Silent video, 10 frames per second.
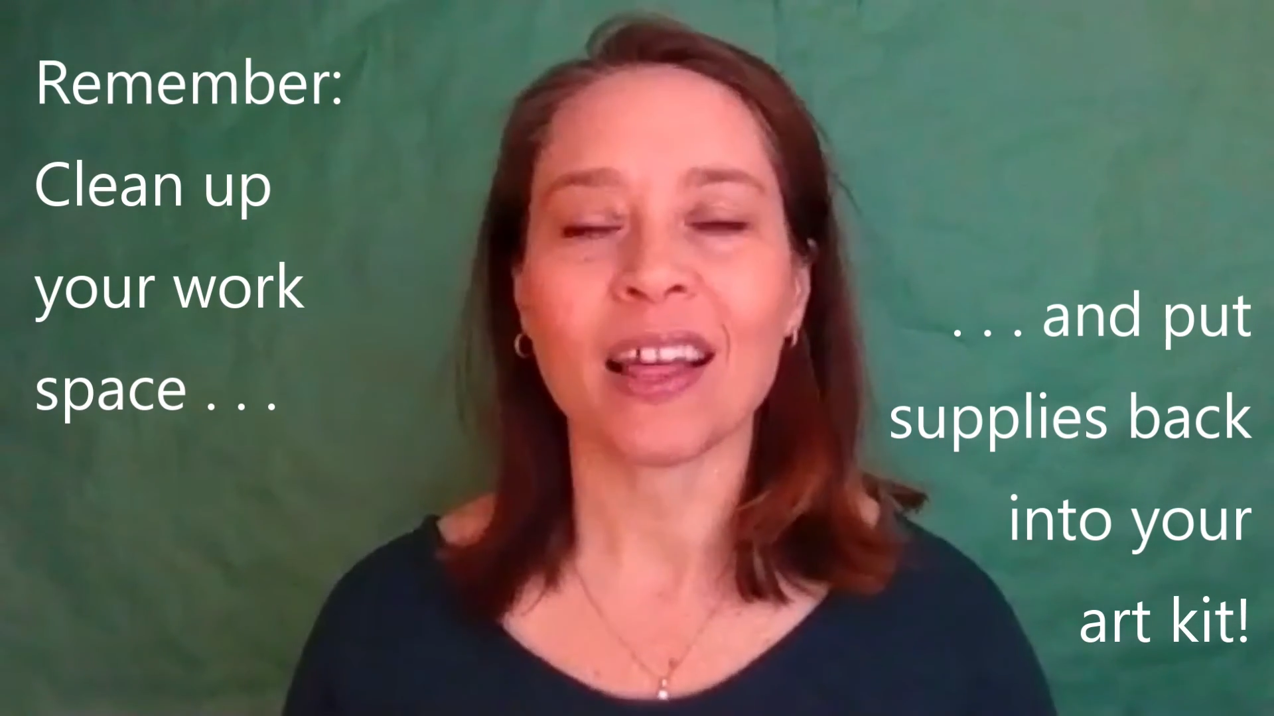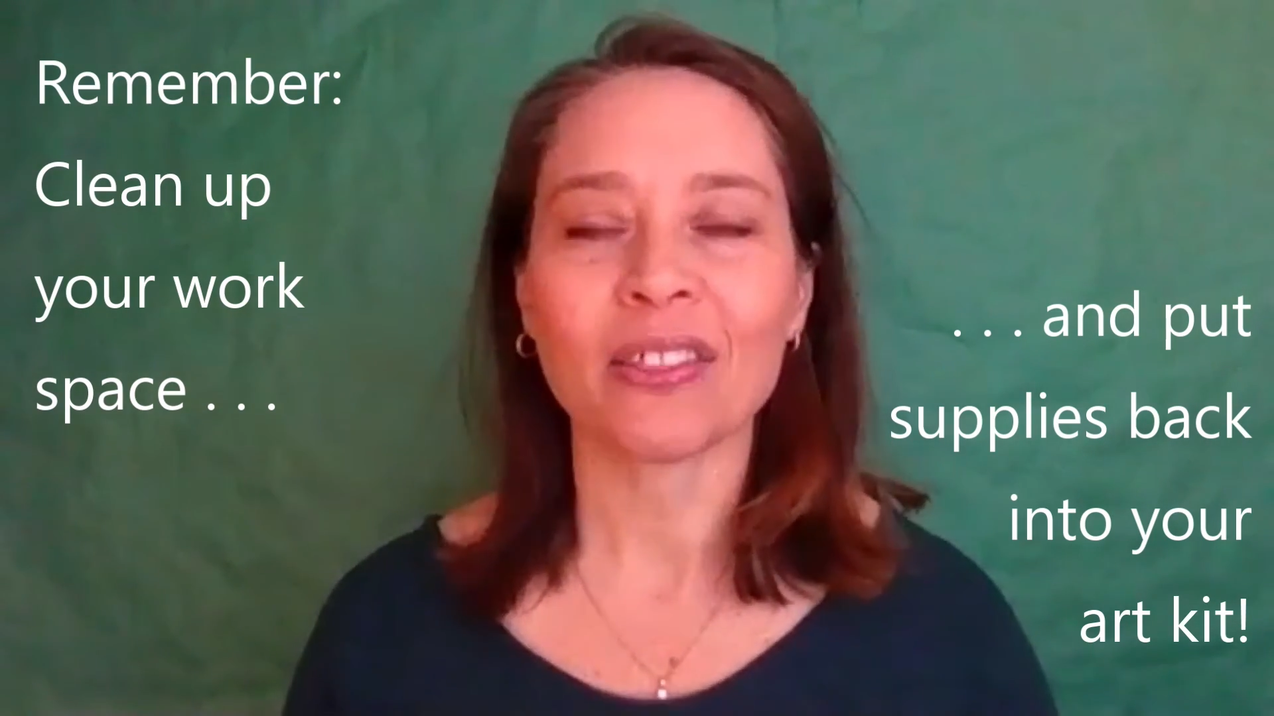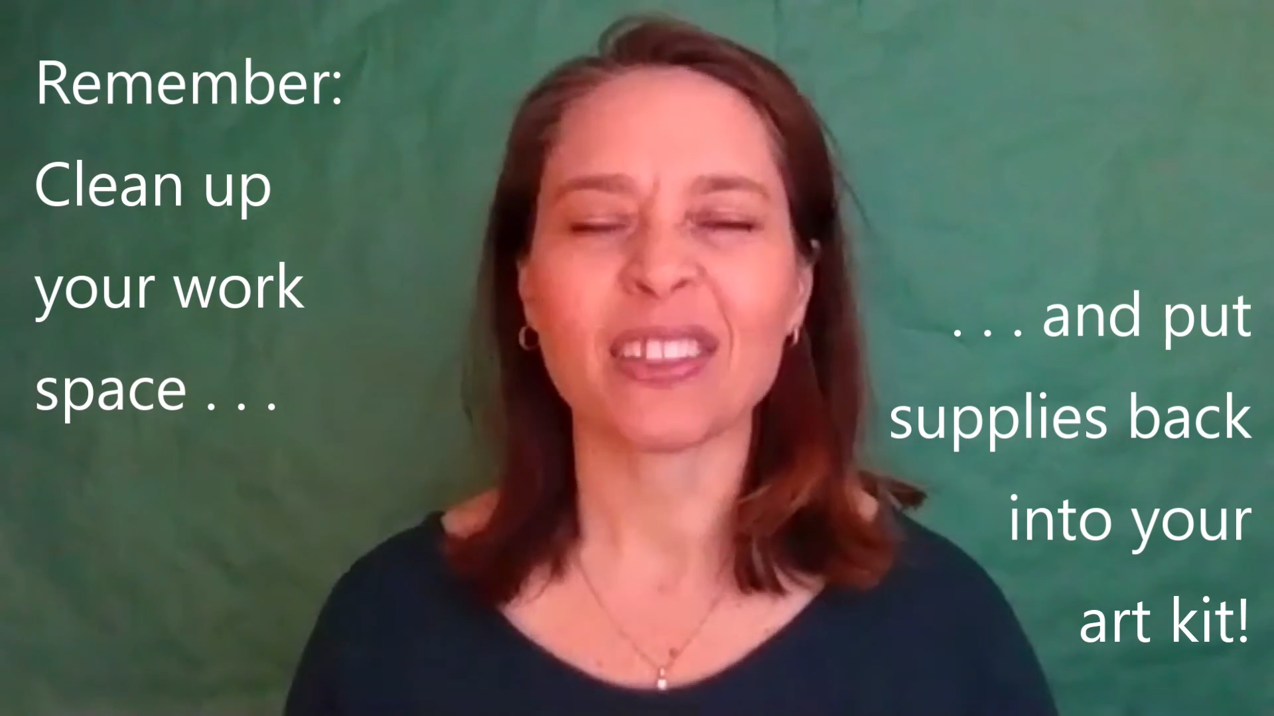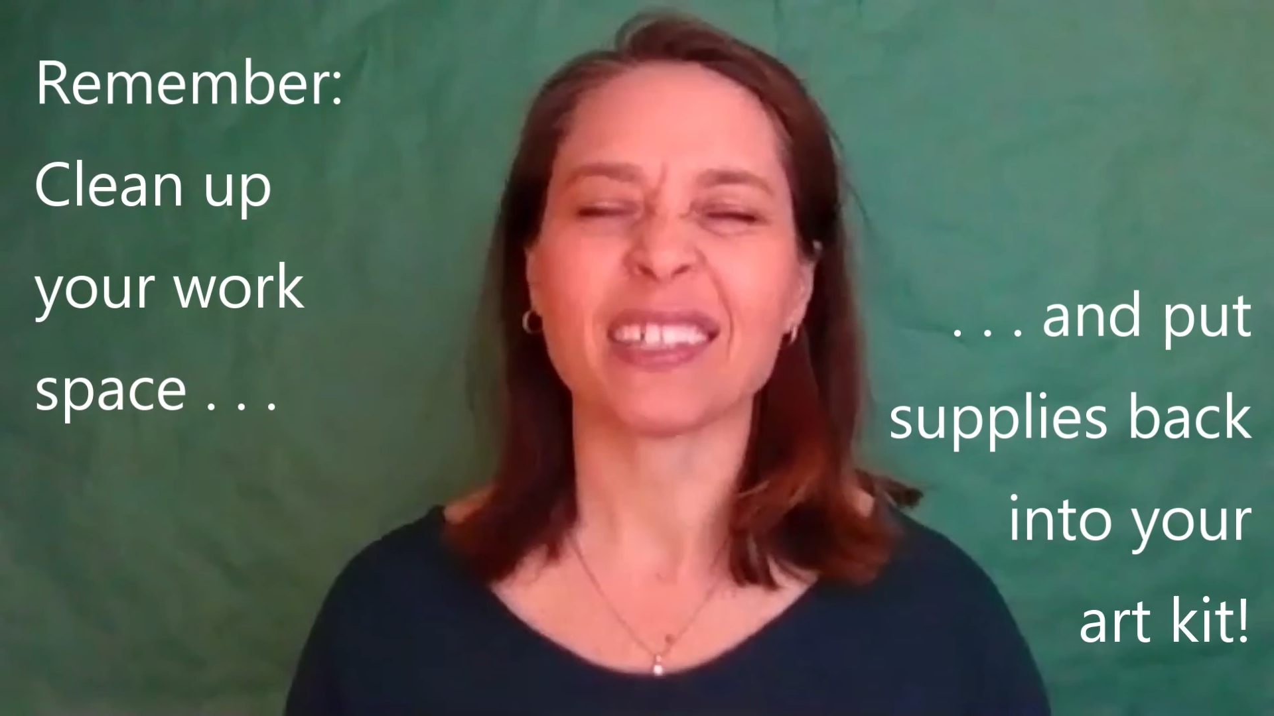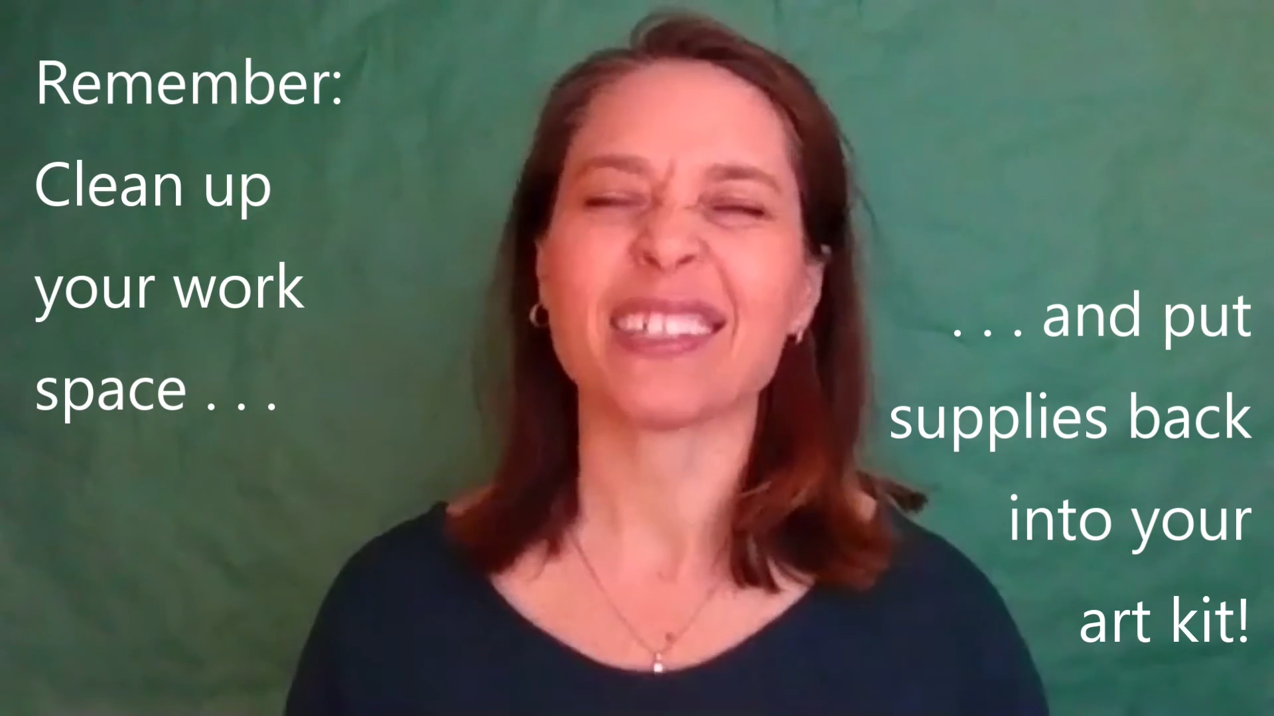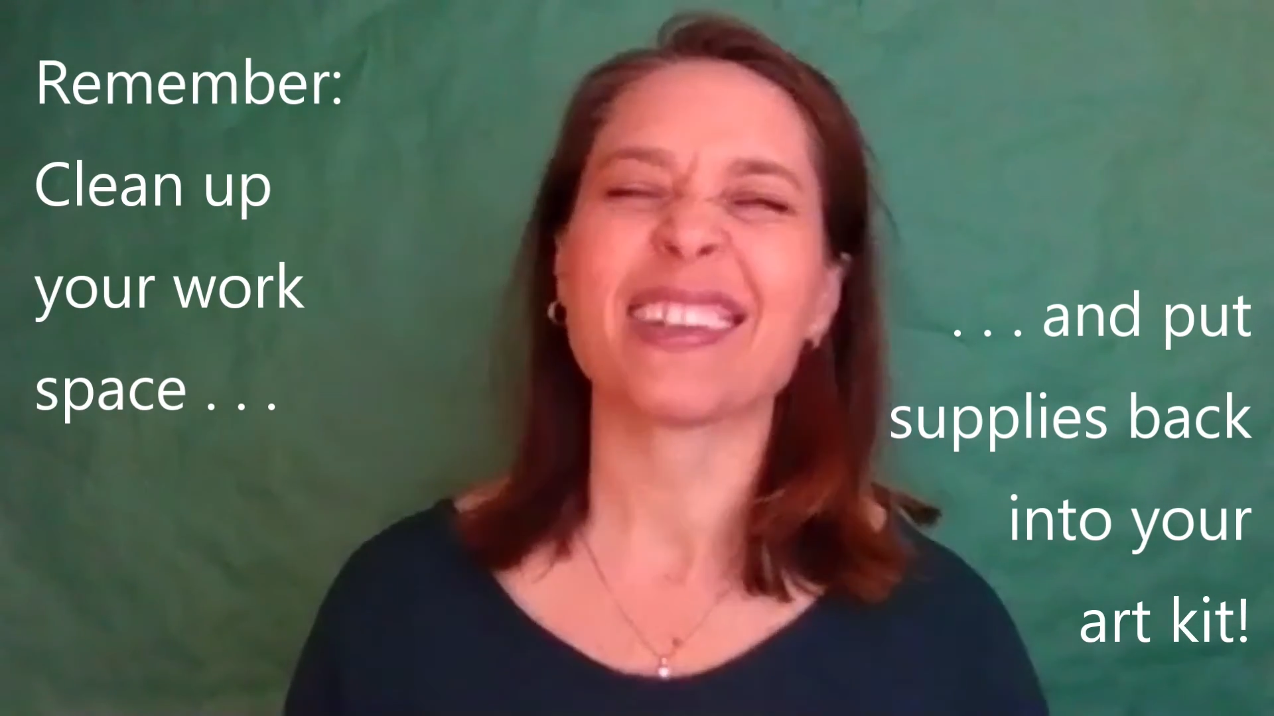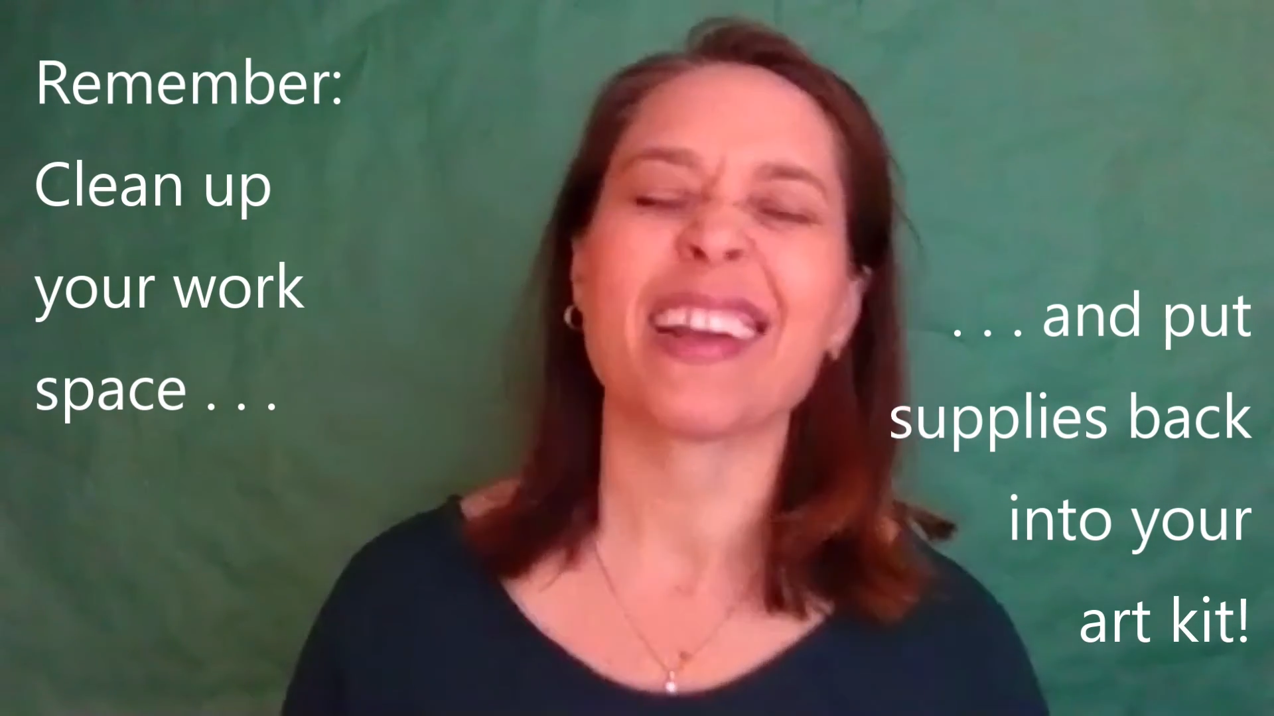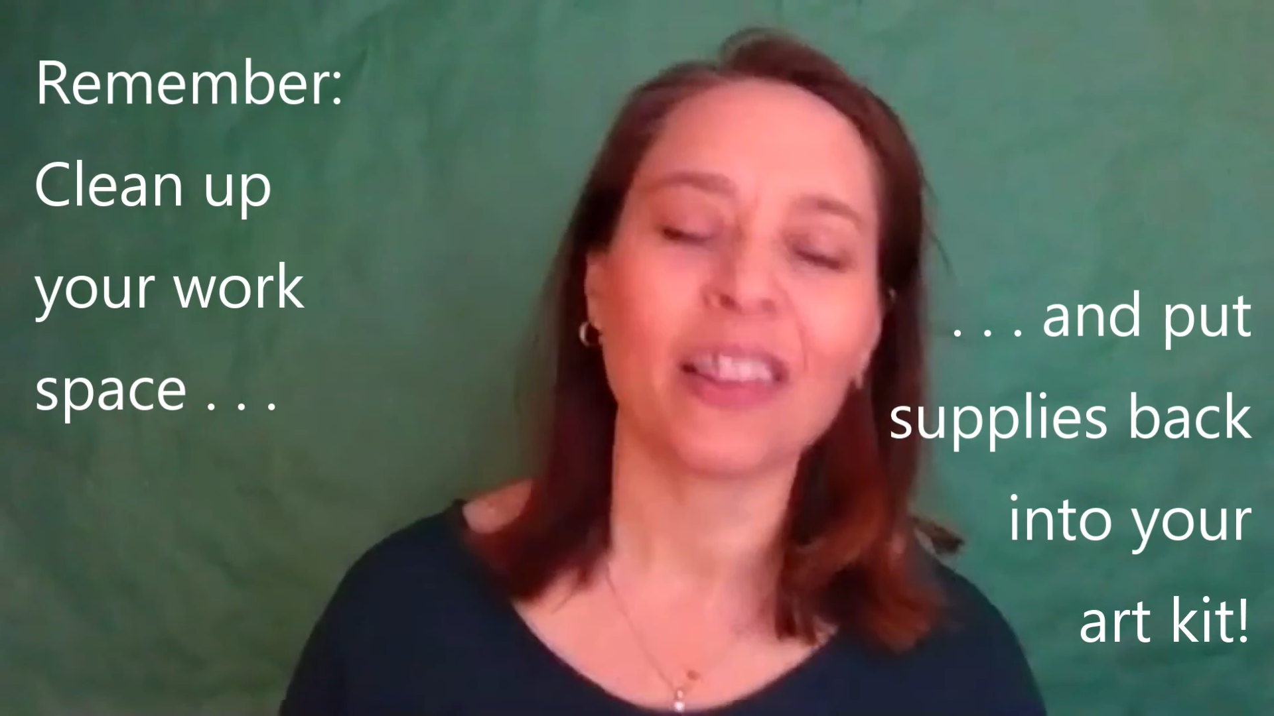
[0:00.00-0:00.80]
nothing,